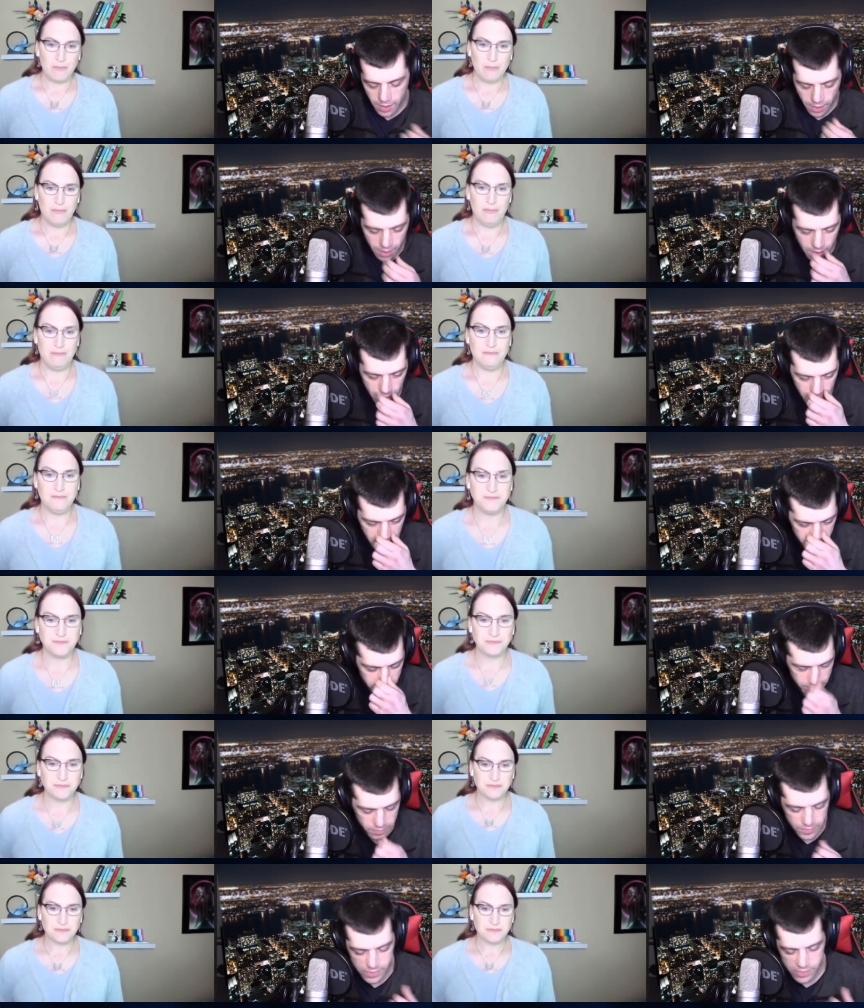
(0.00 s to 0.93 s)
Speaker 1: um,
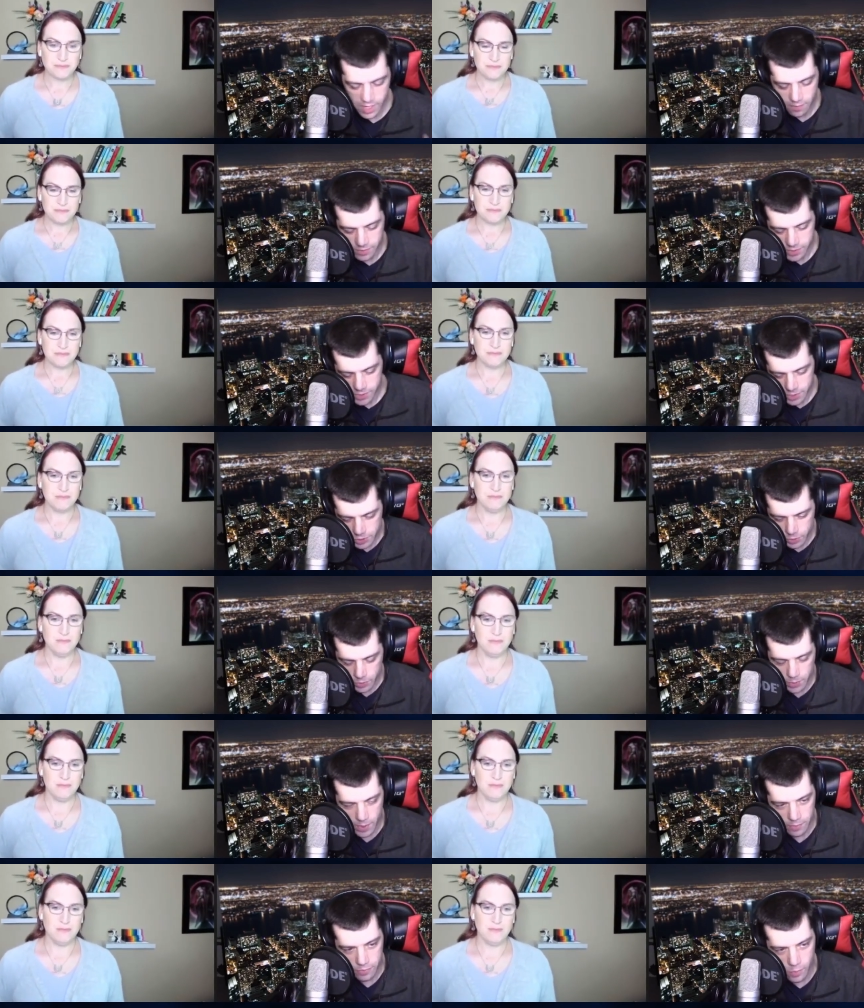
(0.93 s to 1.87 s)
this conversation
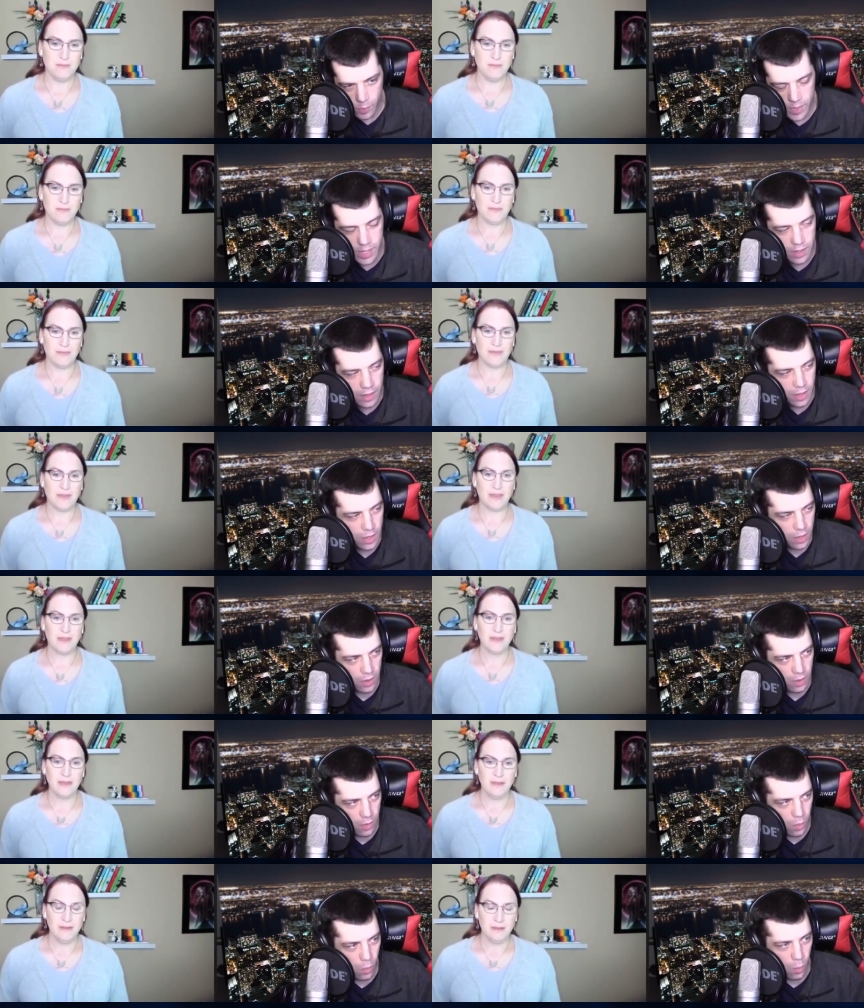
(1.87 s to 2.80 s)
throughout the week,
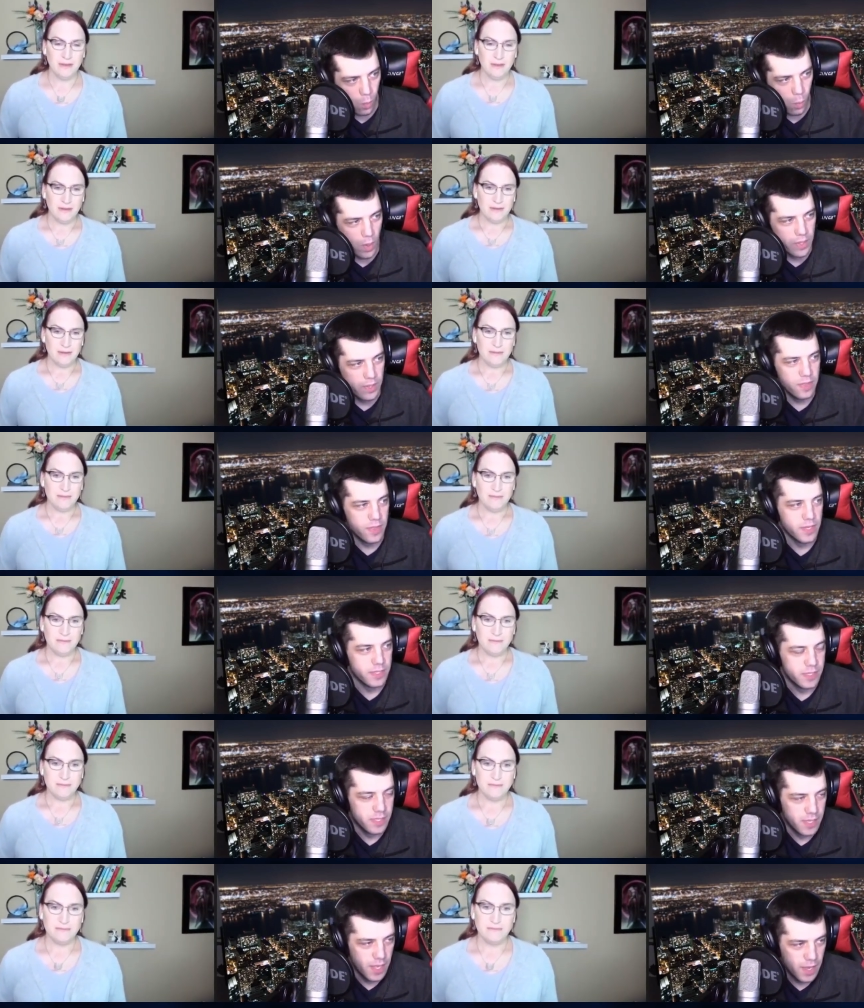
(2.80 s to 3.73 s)
one of the
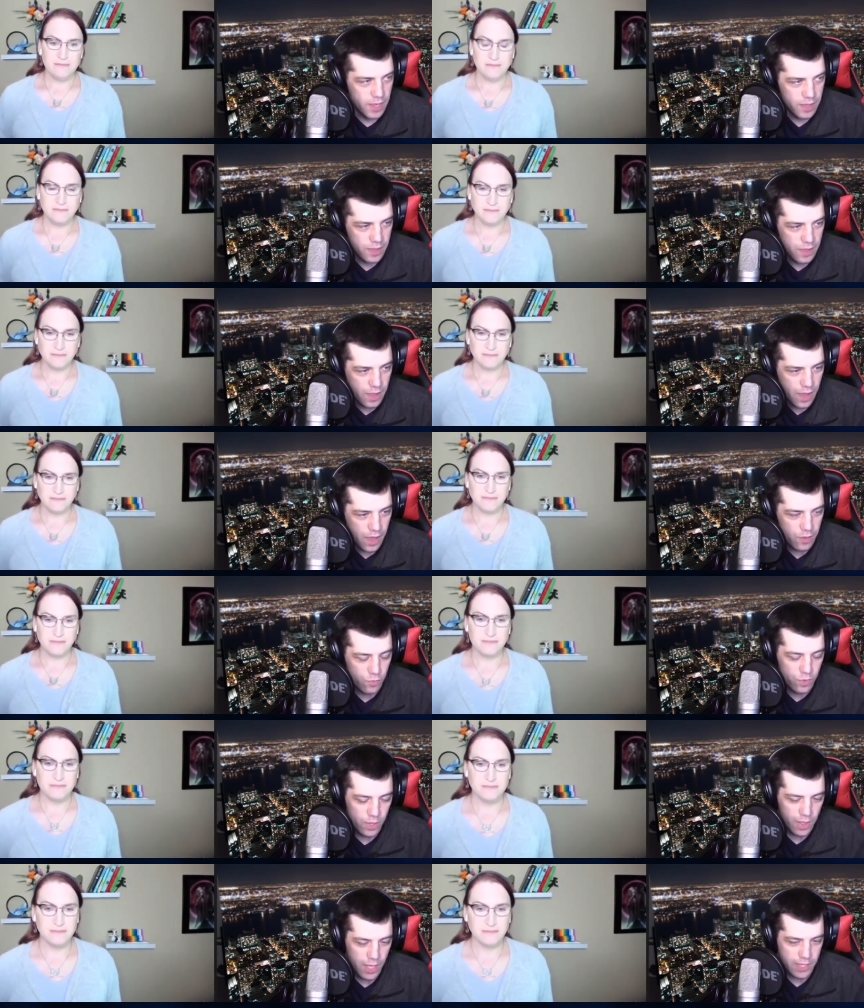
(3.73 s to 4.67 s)
things that I, I
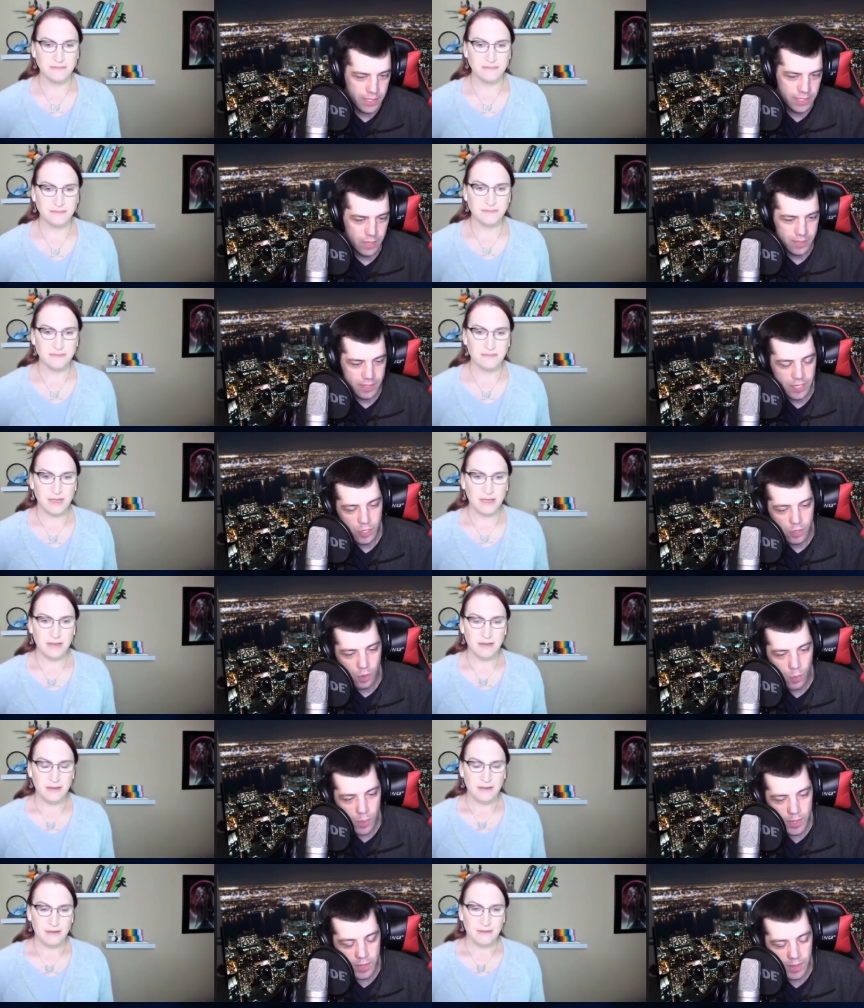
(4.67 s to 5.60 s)
realized, I was like, you
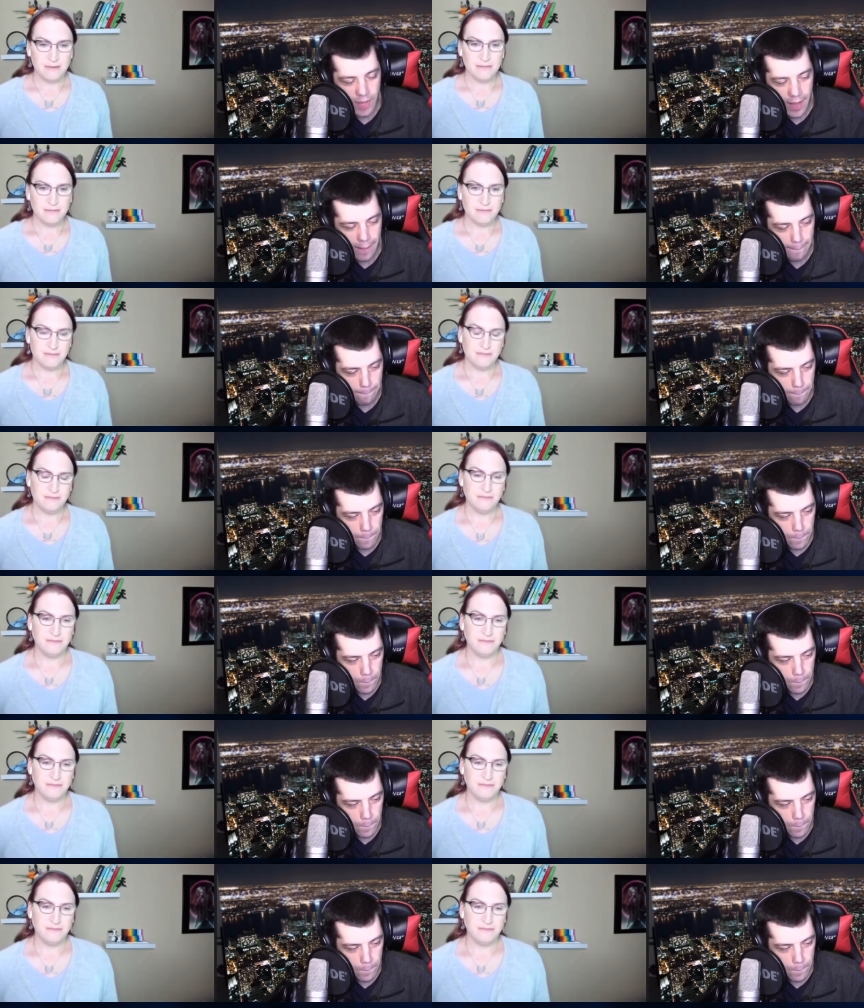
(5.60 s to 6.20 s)
know, we let,